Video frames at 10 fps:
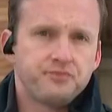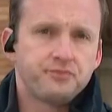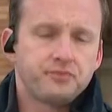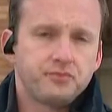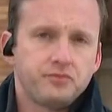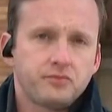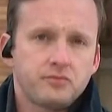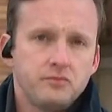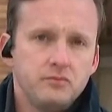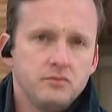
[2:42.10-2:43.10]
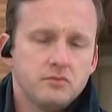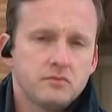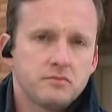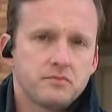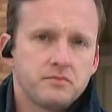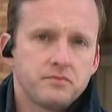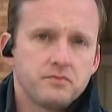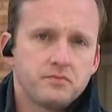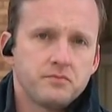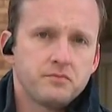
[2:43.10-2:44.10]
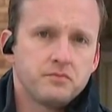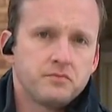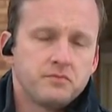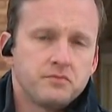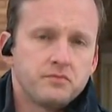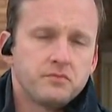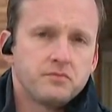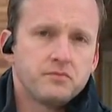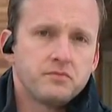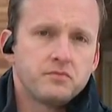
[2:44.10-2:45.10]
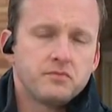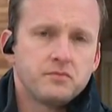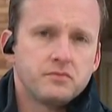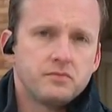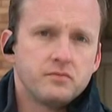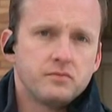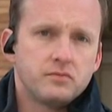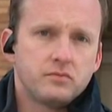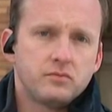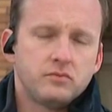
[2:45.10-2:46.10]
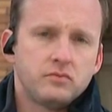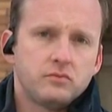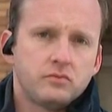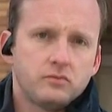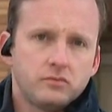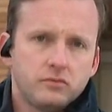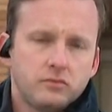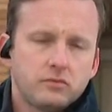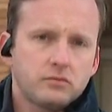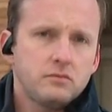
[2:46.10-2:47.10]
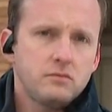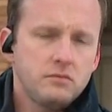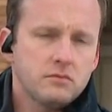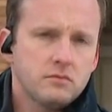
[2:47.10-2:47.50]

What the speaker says: The person shown says nothing.